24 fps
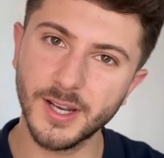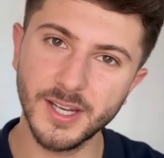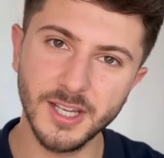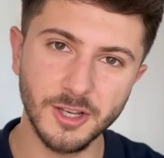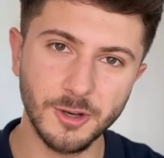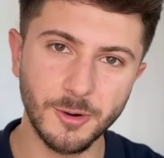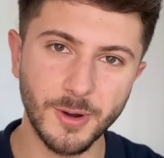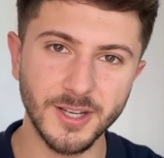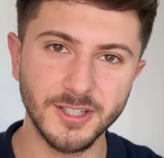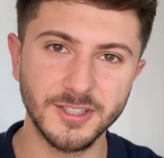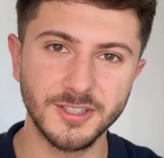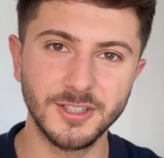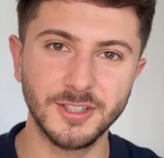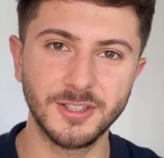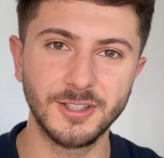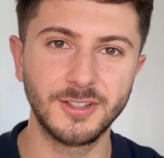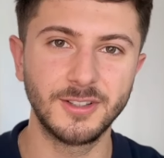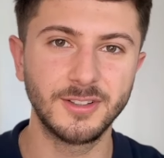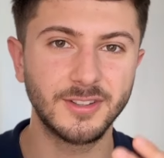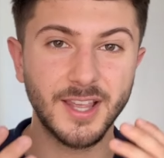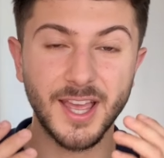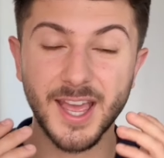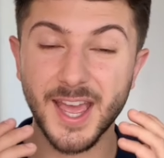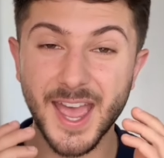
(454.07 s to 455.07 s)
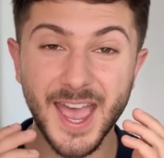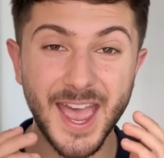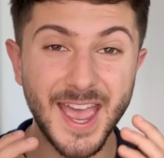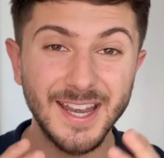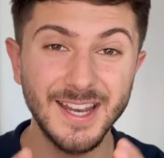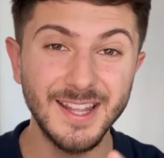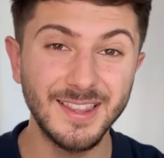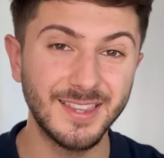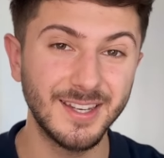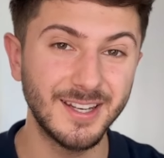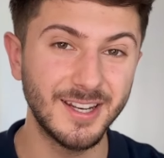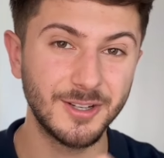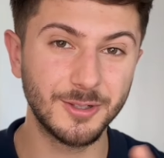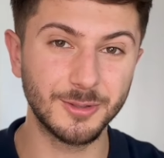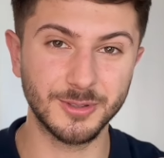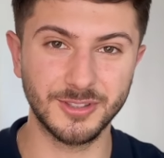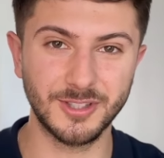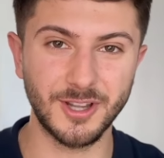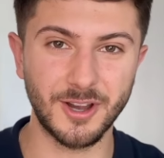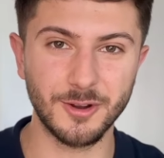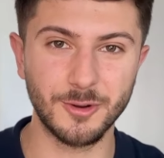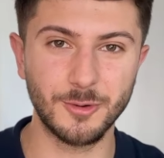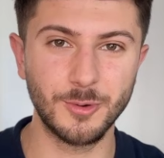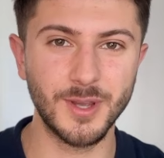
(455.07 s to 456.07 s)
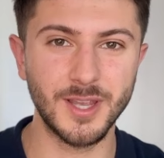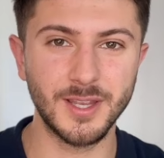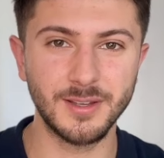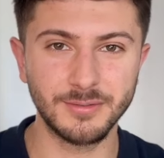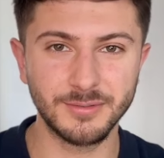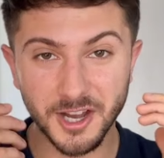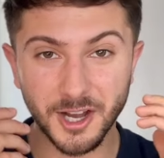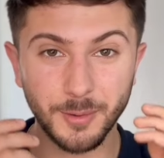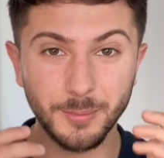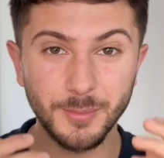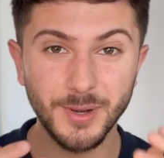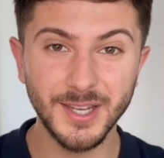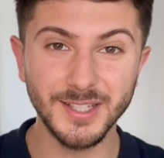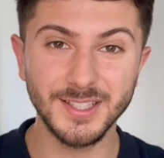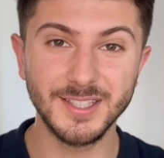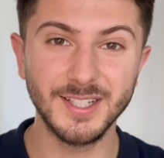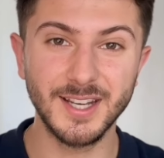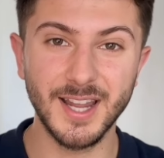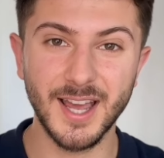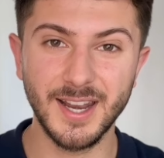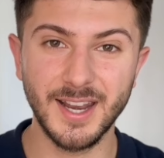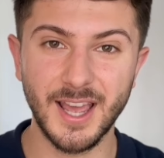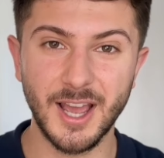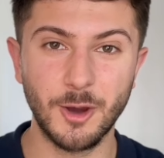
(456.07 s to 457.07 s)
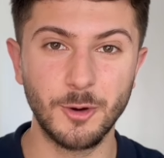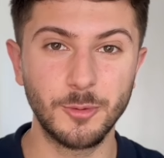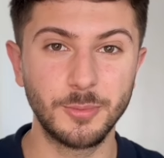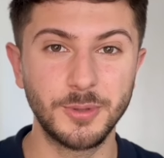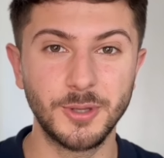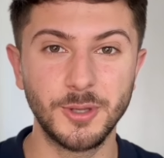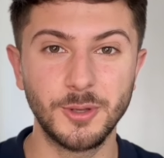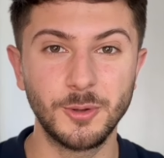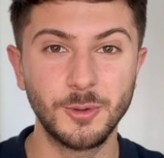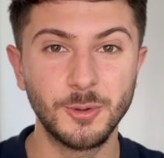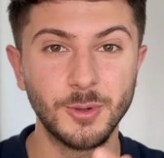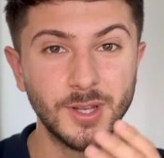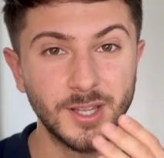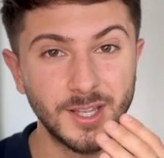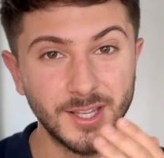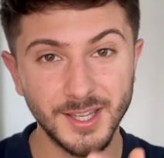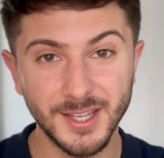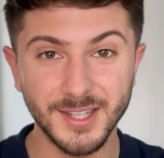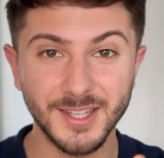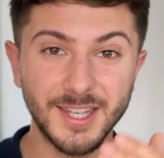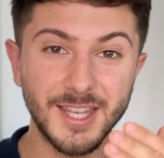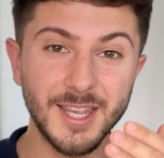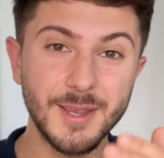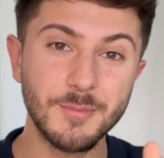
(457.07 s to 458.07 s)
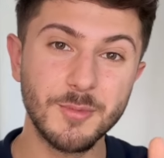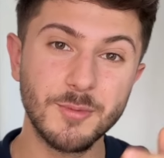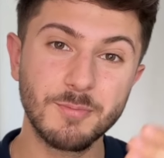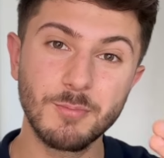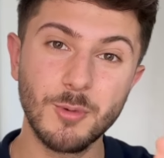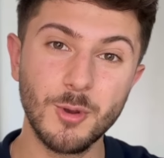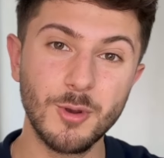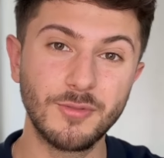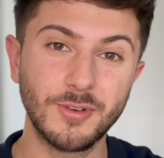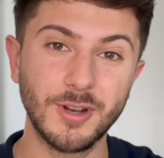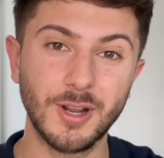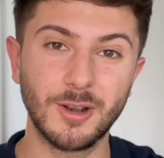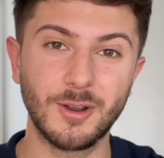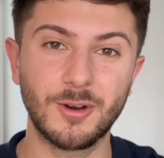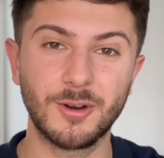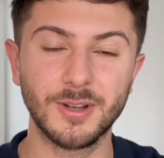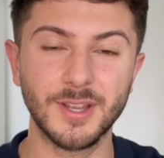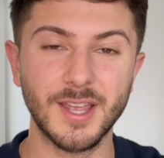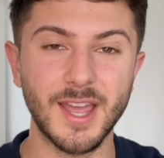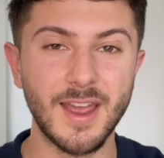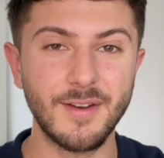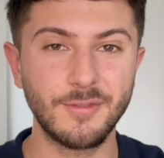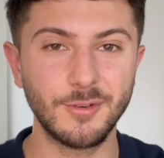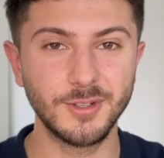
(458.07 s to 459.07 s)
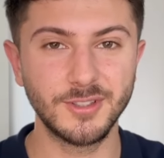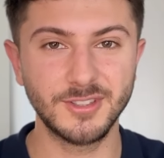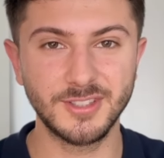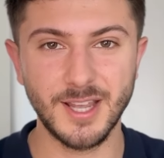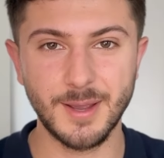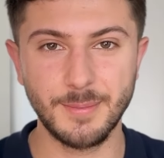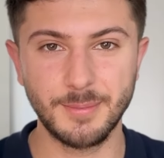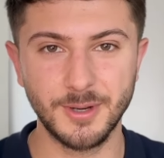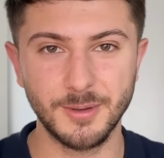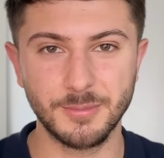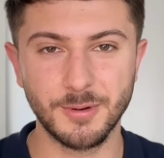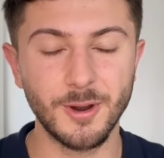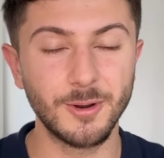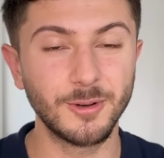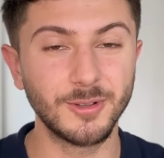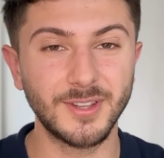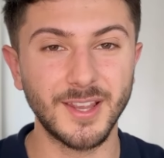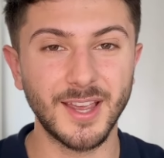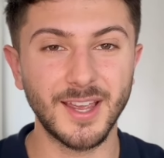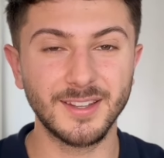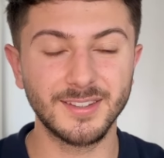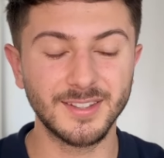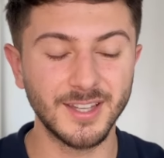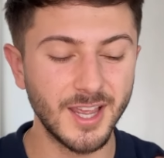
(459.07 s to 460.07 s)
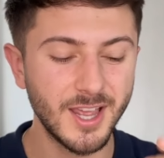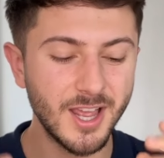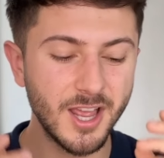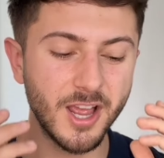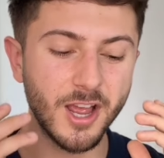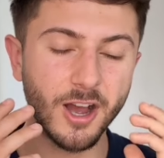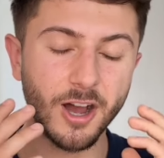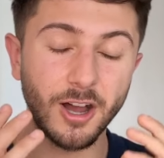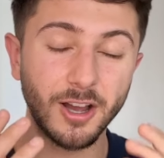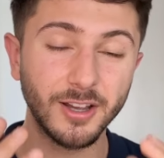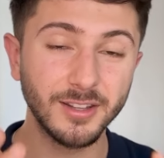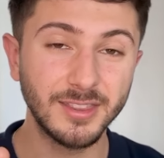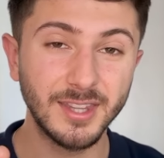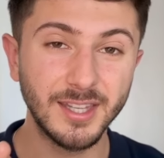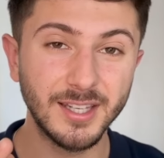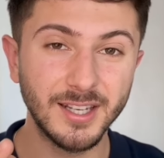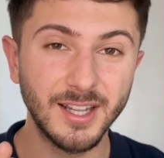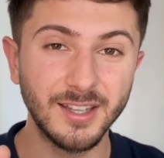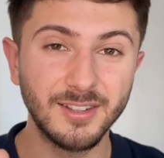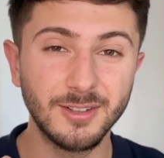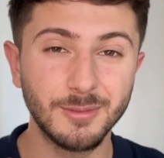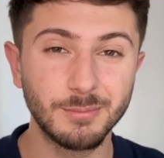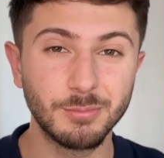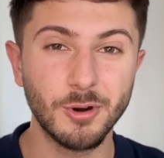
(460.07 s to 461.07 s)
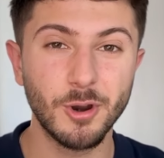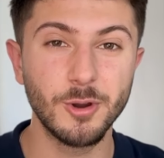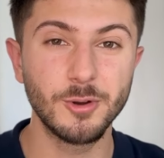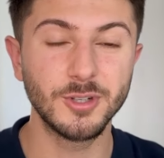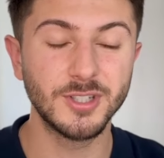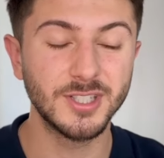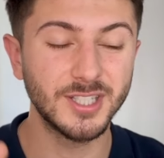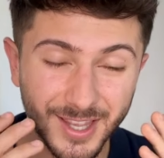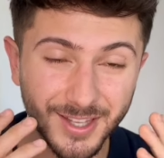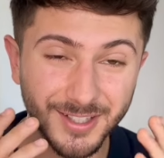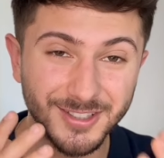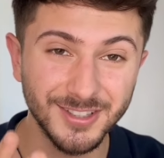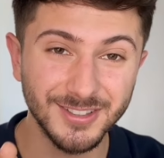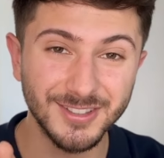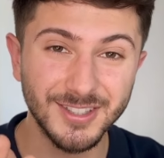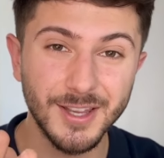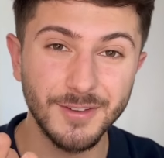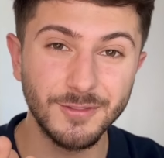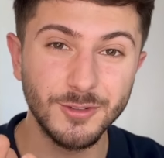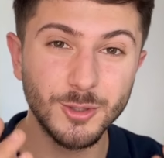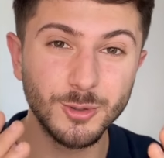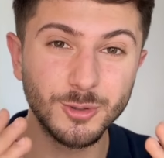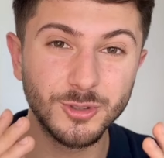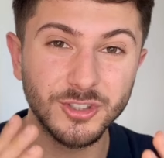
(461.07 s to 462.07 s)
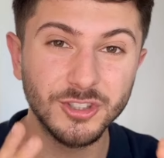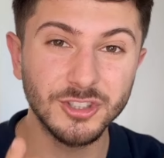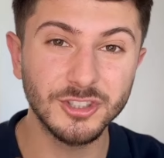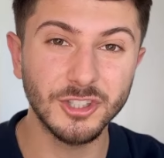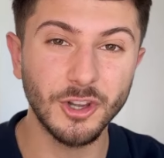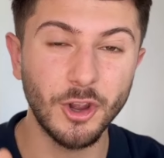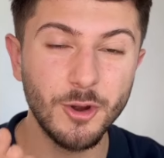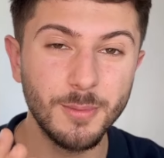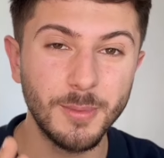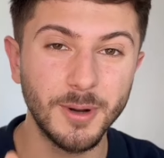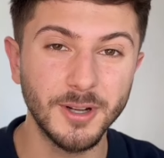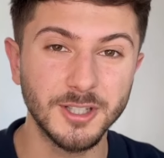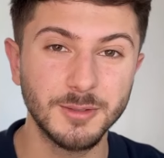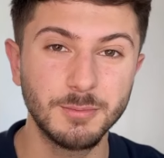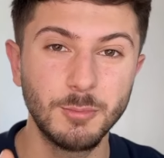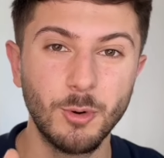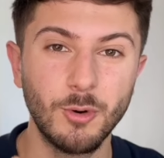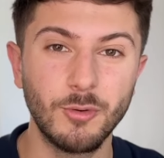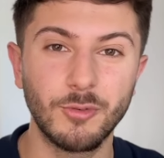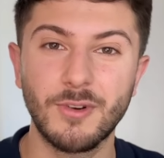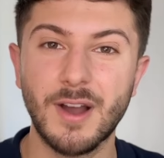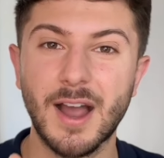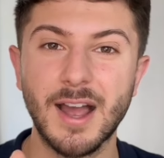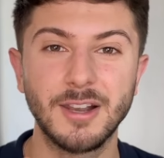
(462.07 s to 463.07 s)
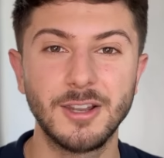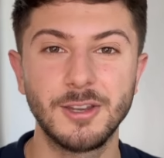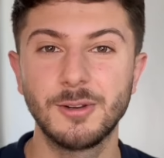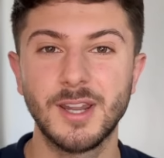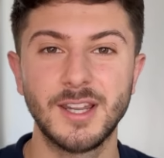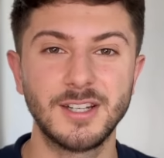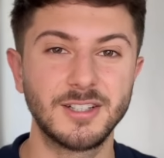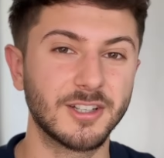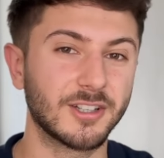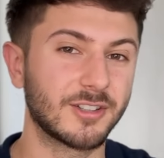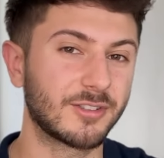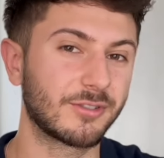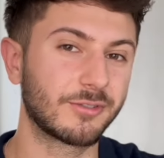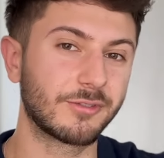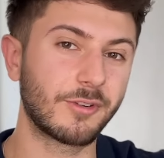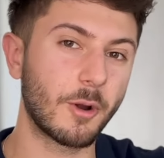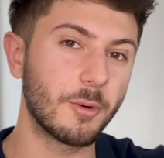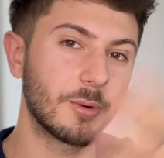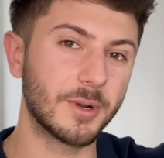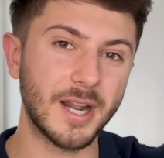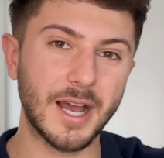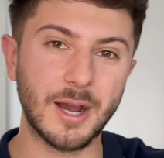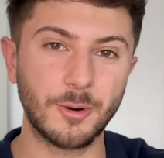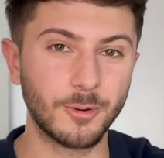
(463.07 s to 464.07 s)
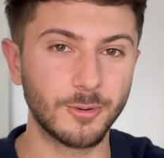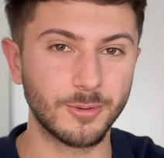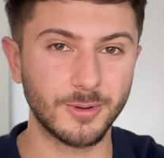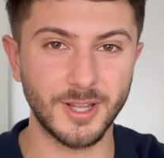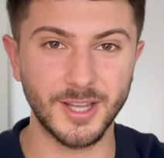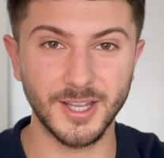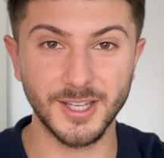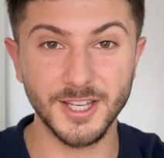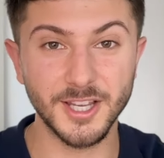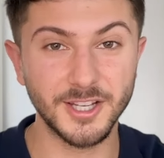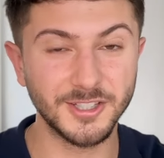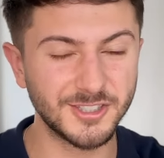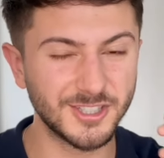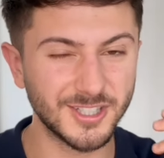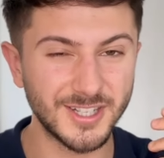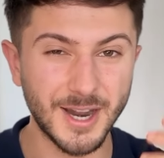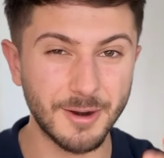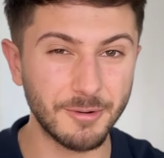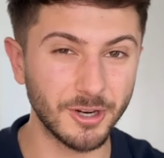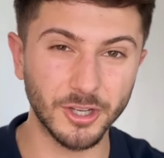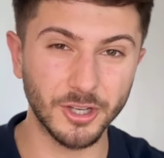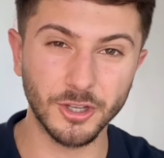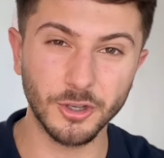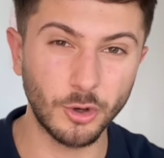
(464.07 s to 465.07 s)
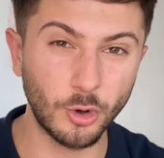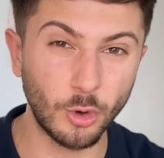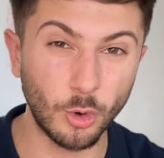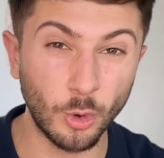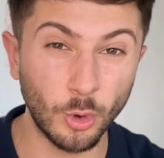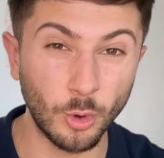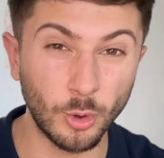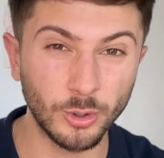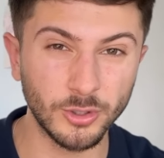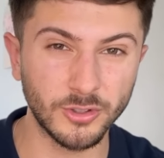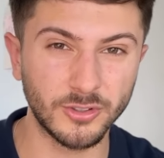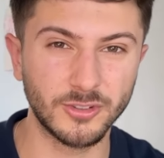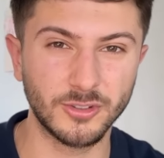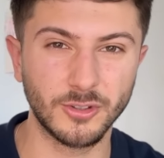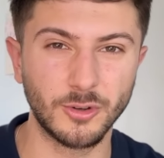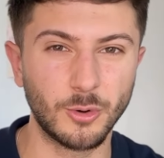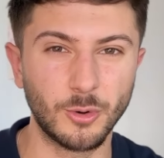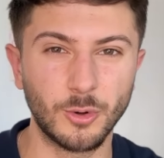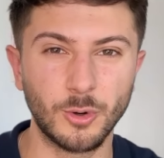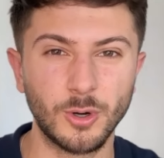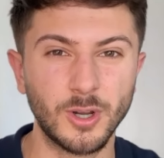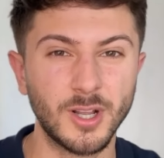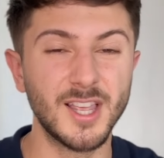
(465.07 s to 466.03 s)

any questions, anything that you're stuck with, I'm literally there to help you keep moving along every step of the process. I think this approach just gives you so much more value than just throwing out like a generic course or,